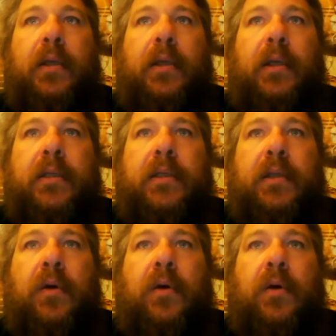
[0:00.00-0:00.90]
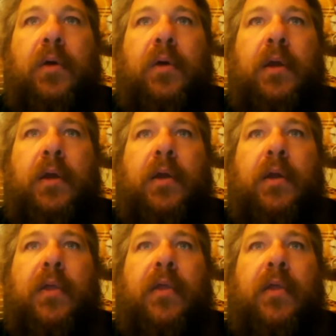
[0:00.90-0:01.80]
So
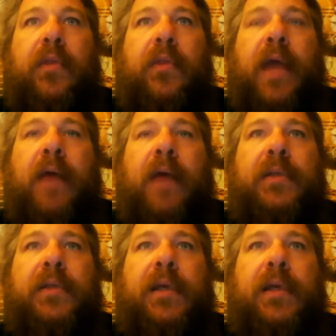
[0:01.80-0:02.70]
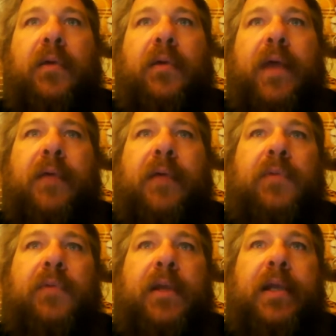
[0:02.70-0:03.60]
that was
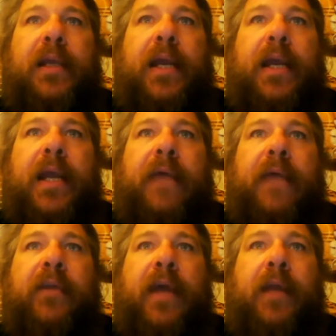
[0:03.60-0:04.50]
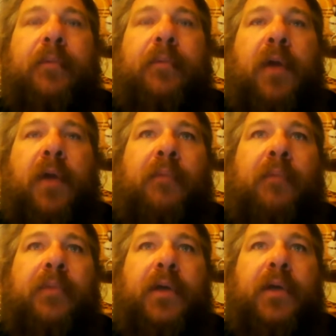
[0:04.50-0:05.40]
one that kind of had a
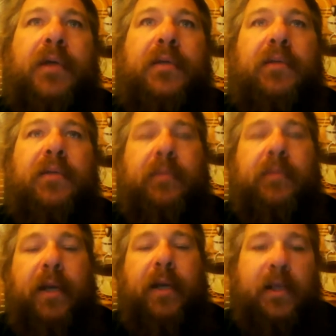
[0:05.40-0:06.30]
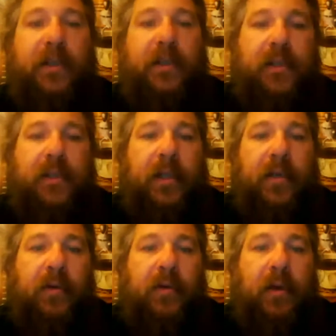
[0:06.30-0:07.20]
problem. The American
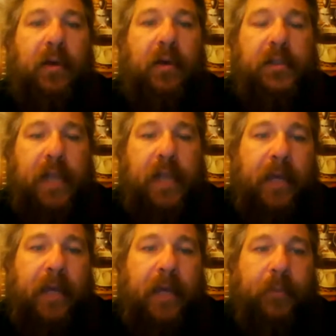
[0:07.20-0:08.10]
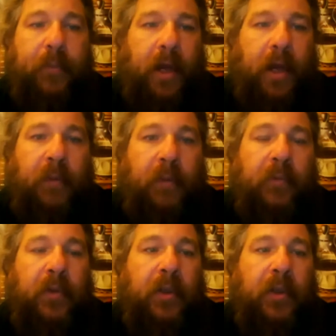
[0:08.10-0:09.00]
Cylindra also had a
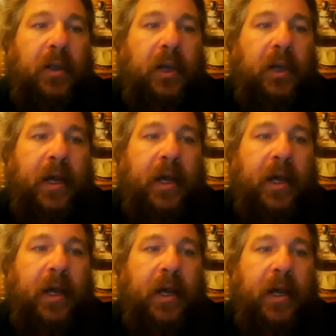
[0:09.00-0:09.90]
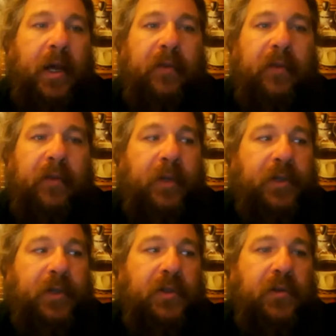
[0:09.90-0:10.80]
problem. I think
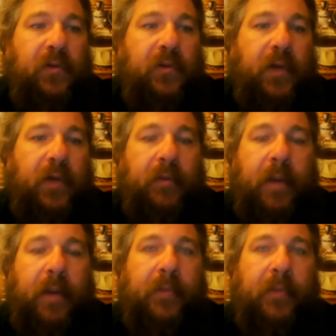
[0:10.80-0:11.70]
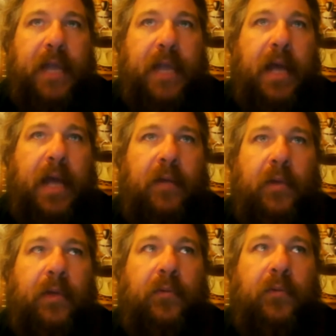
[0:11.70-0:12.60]
everybody quite remembers that
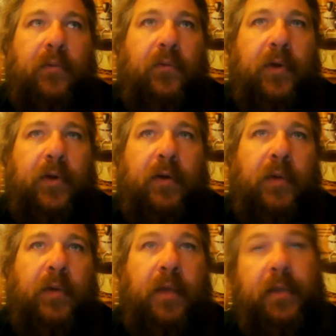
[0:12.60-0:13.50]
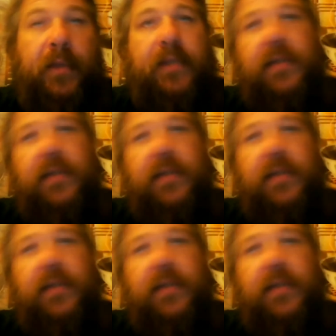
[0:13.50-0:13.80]
one very well, because